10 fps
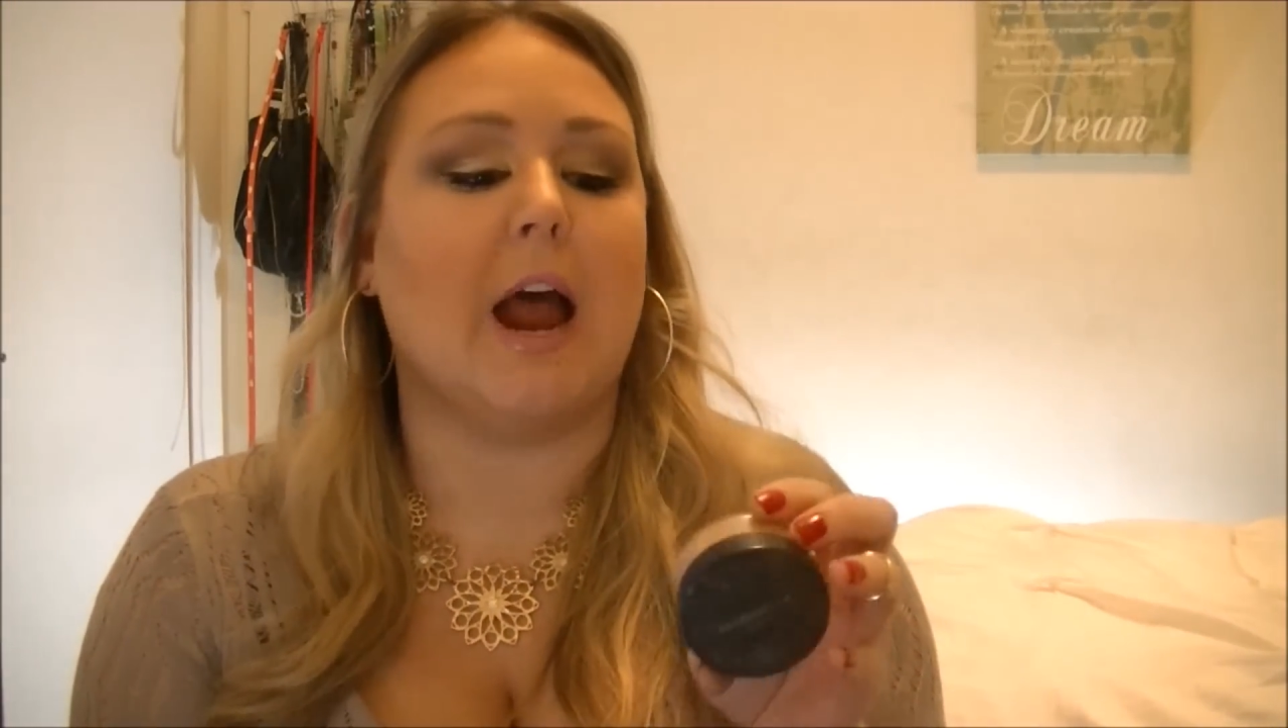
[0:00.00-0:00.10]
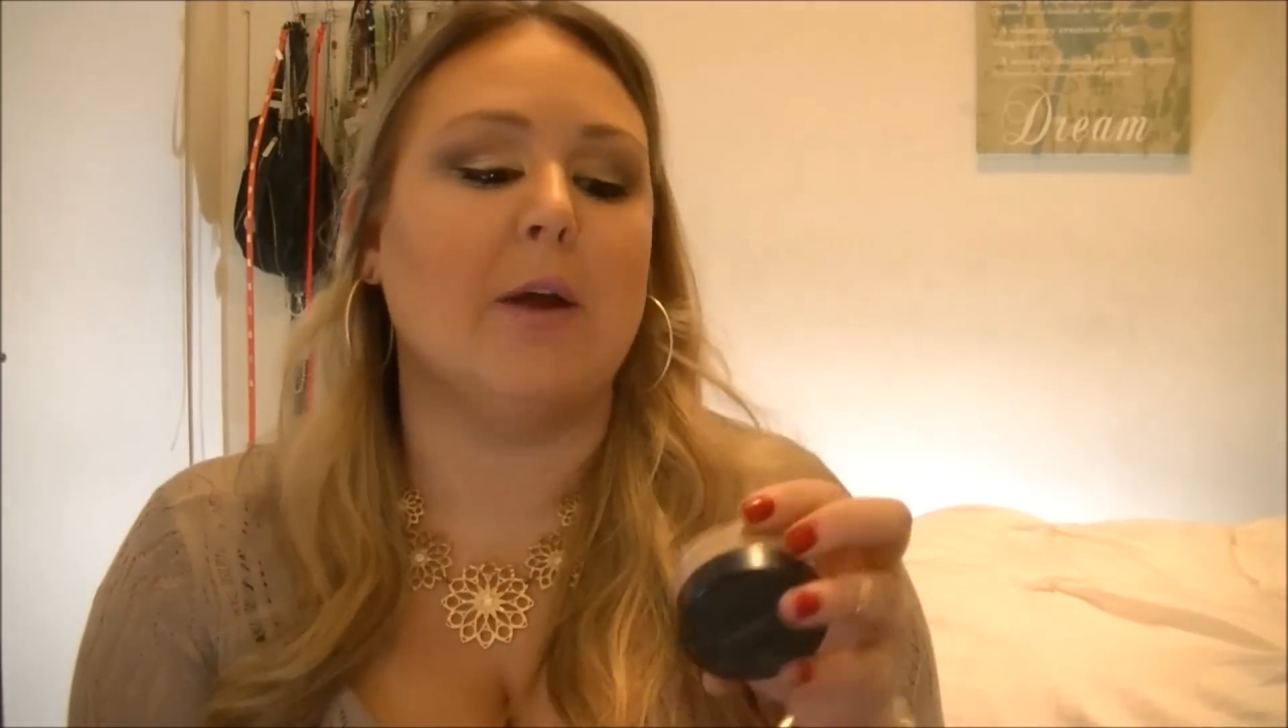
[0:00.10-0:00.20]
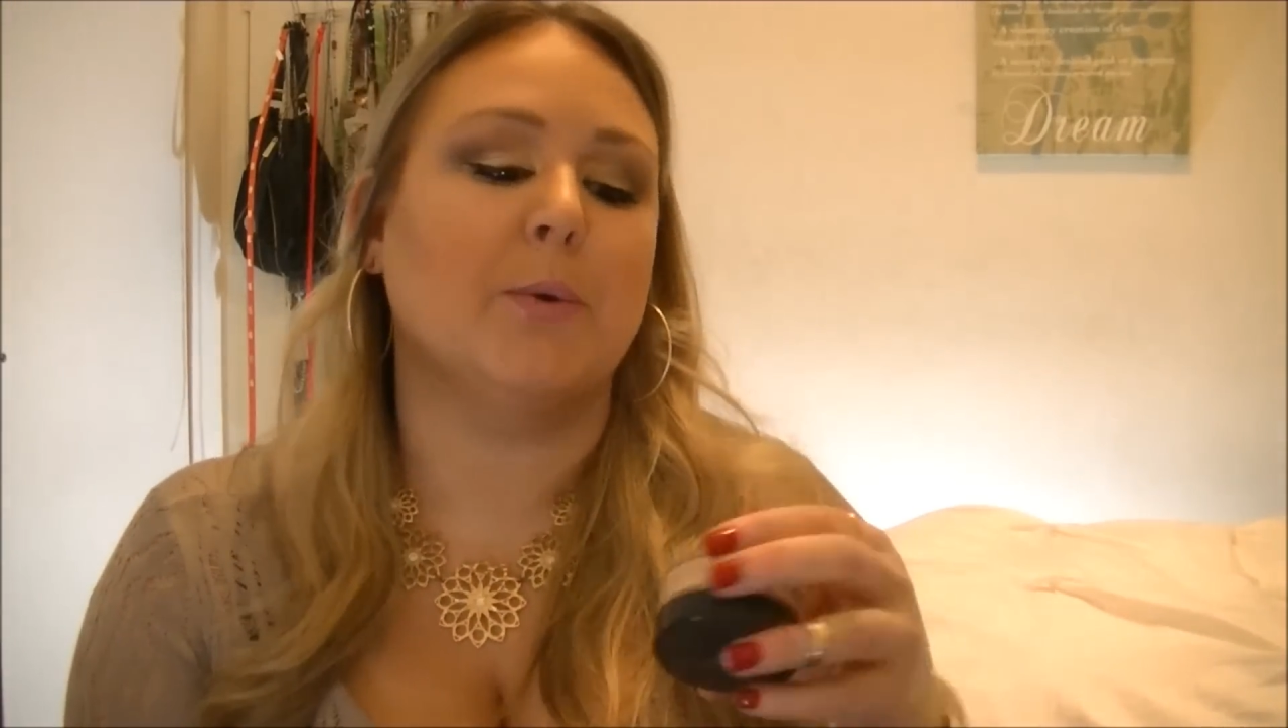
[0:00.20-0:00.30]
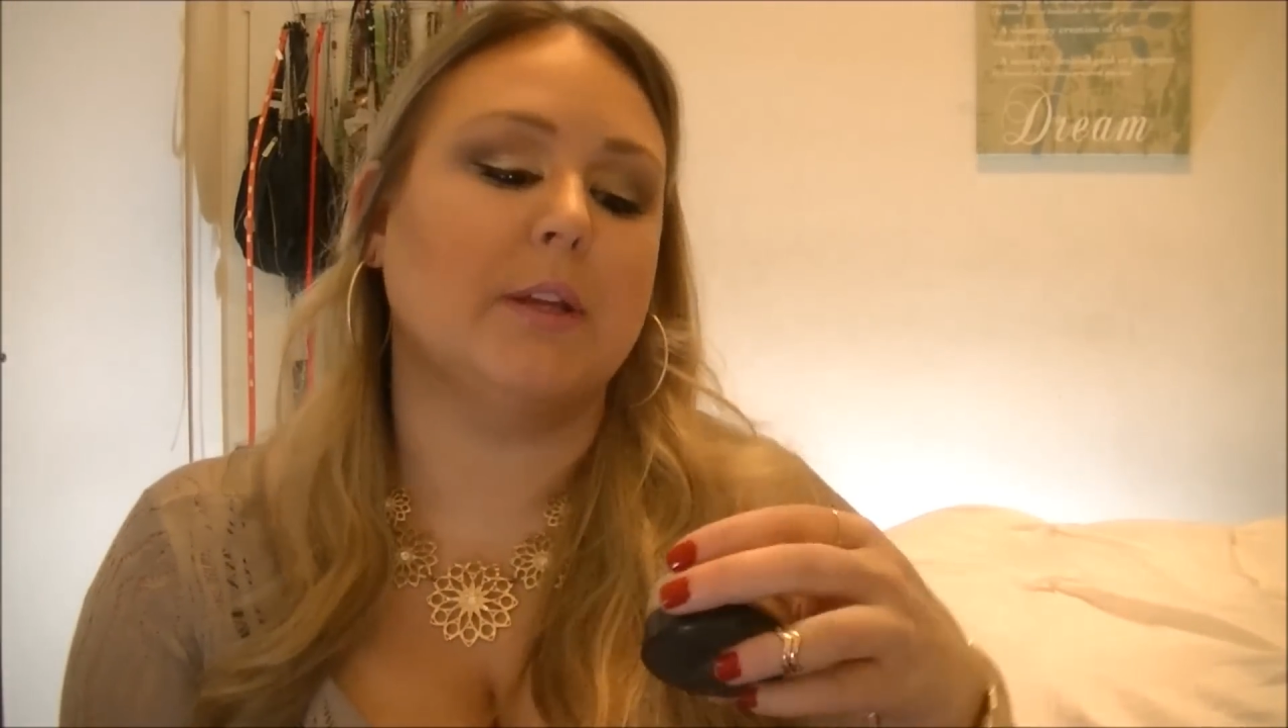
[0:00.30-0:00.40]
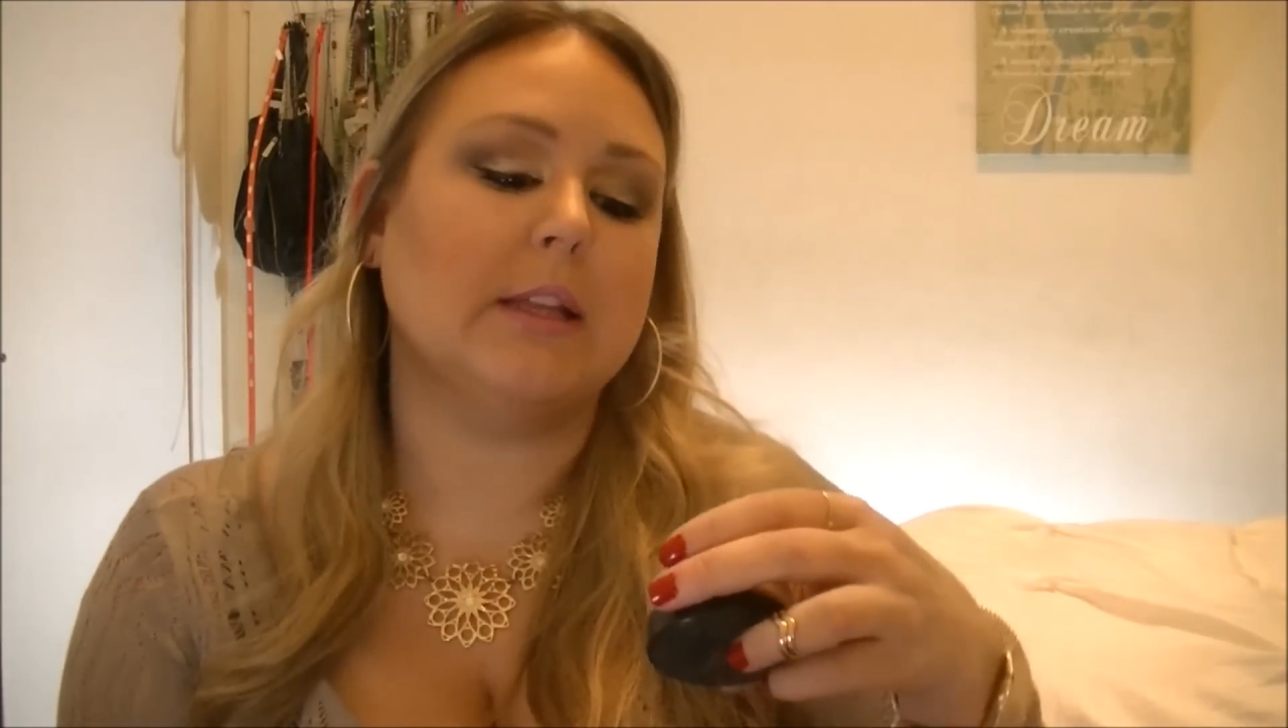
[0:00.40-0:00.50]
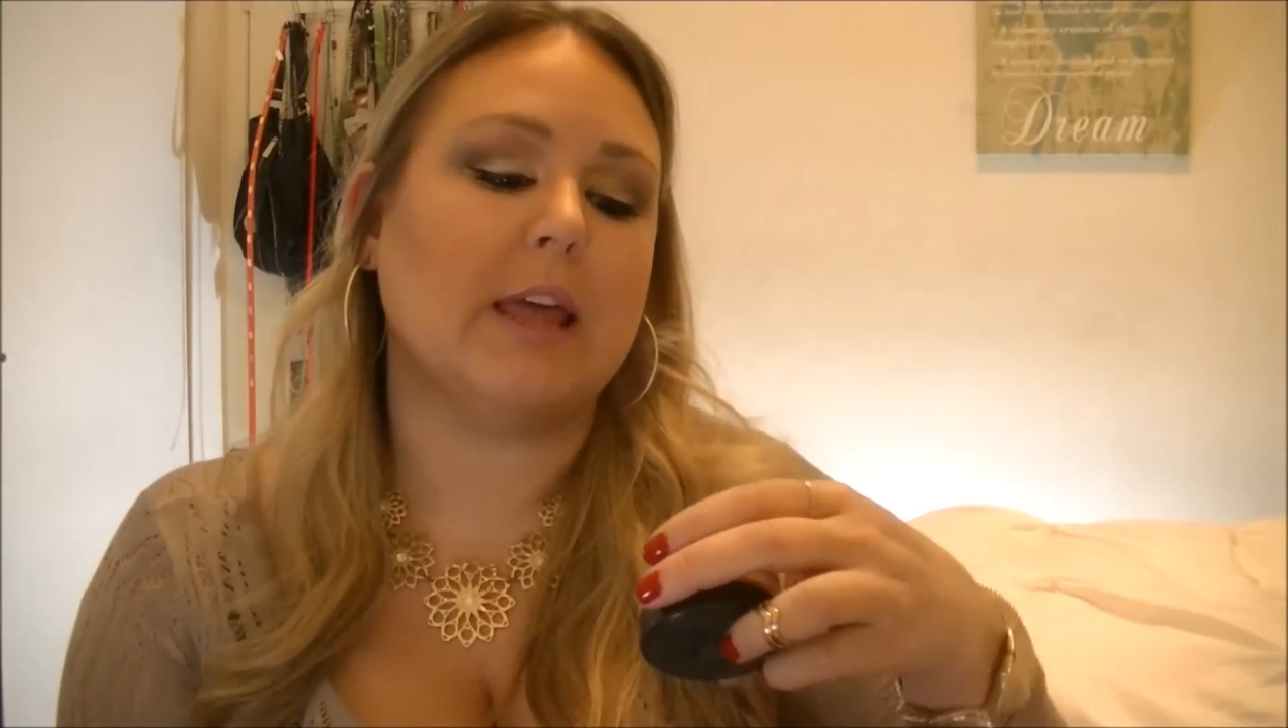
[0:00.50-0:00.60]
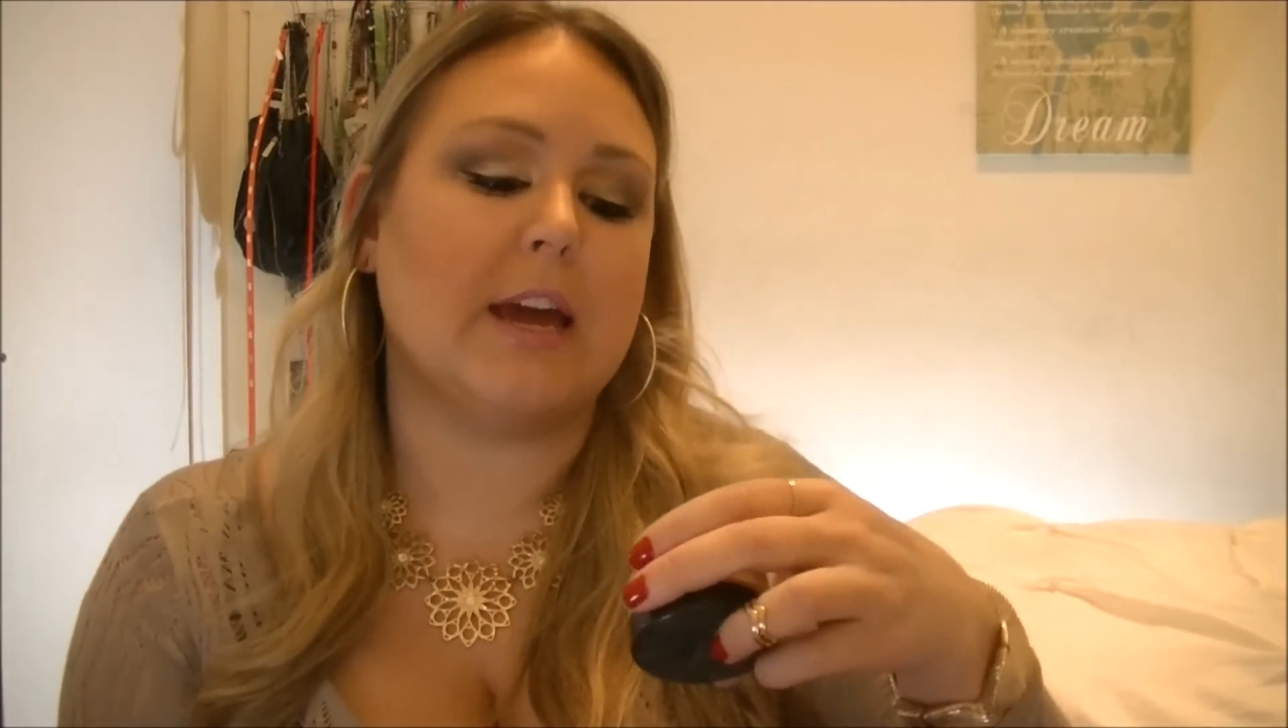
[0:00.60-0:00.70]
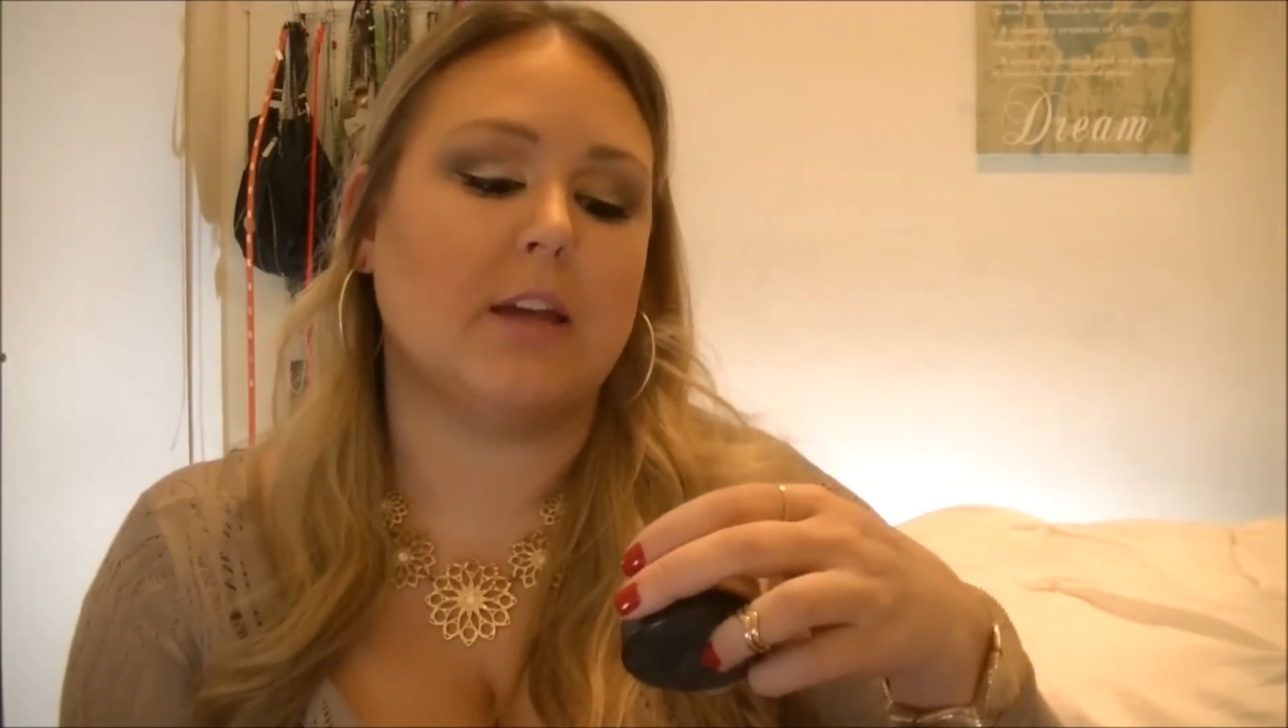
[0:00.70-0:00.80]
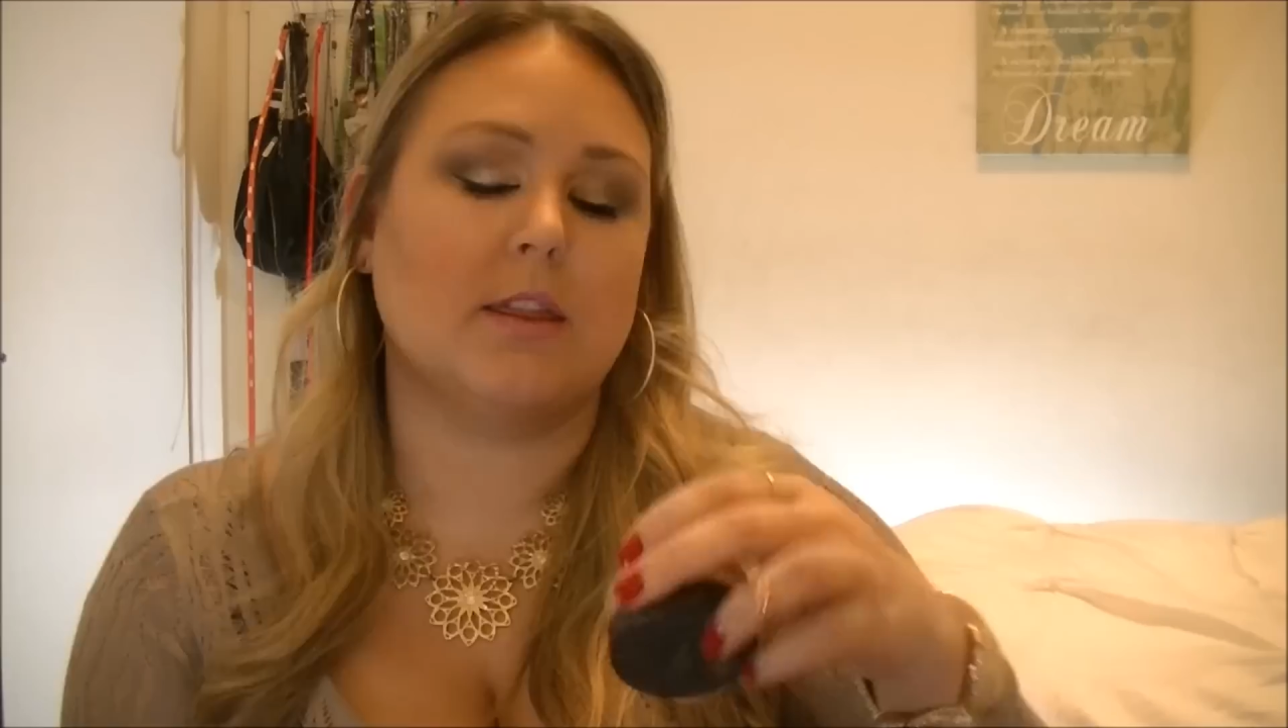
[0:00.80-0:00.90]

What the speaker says: I really like